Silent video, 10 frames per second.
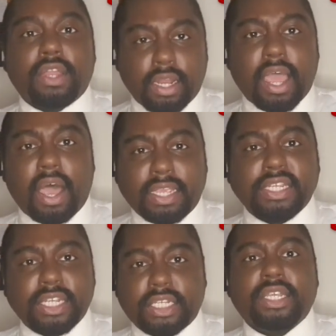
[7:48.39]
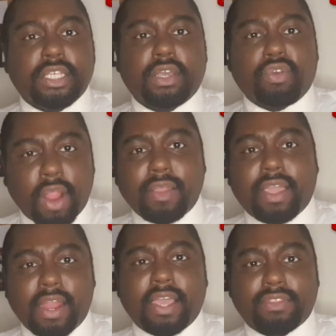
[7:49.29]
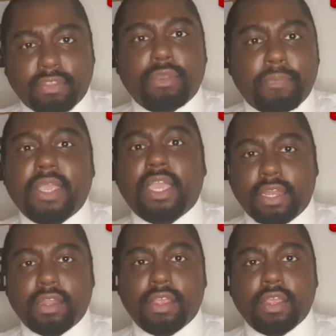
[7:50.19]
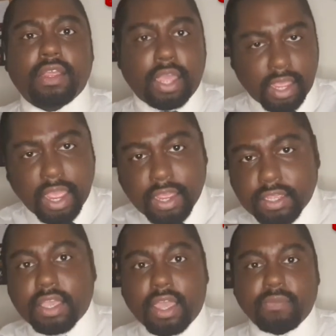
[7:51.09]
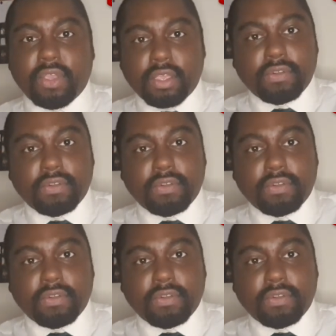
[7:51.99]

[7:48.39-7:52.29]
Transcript: Nah, he just needs a grand collector to be in. Get me?